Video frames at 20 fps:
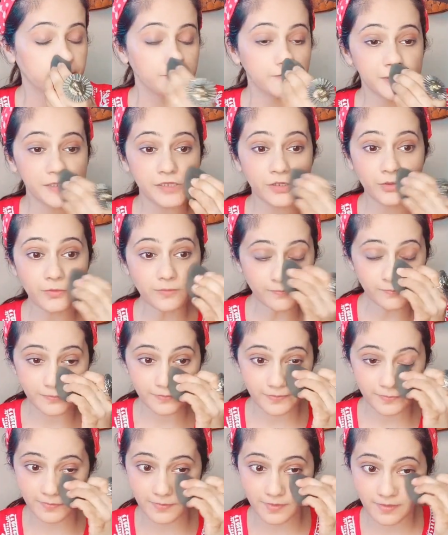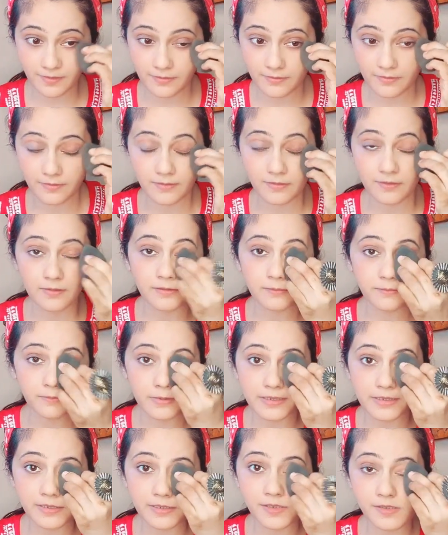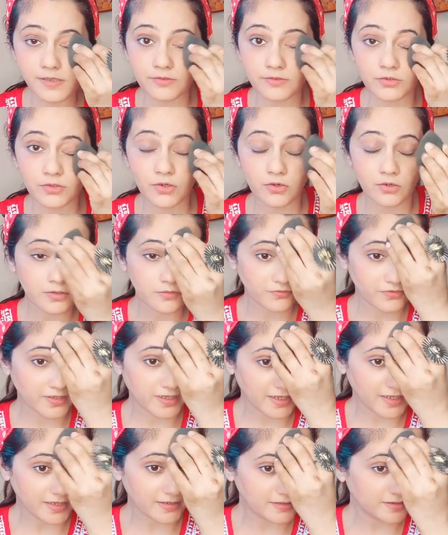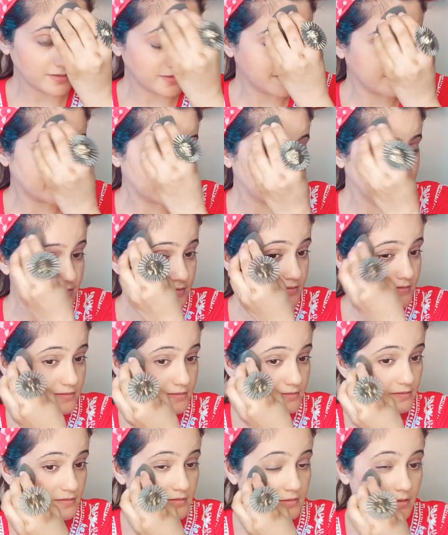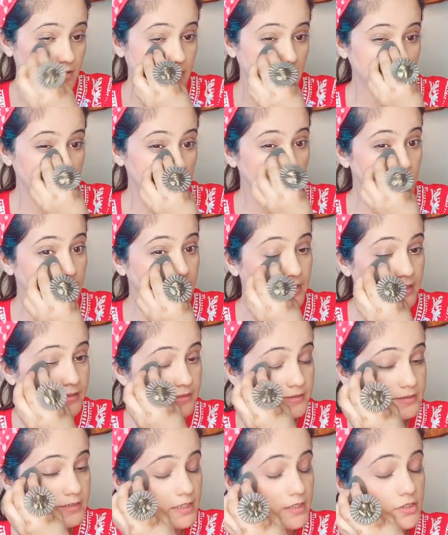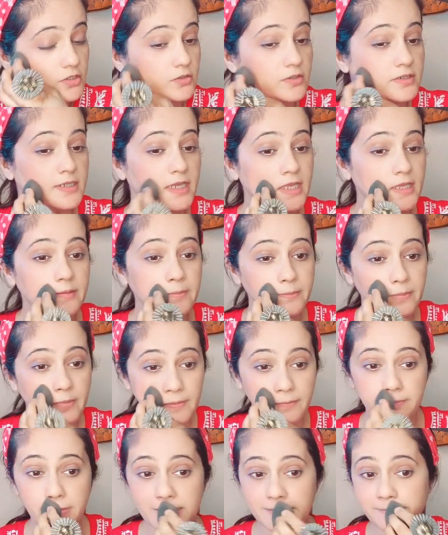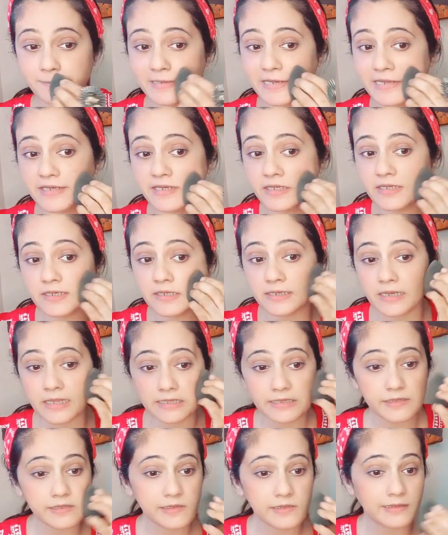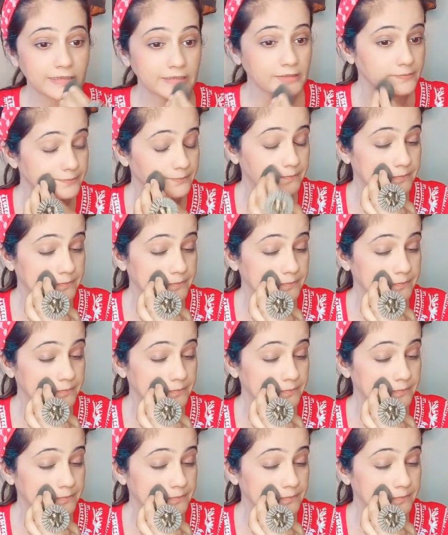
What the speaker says: So please do not forget to blend. Take your time, but blend it nicely.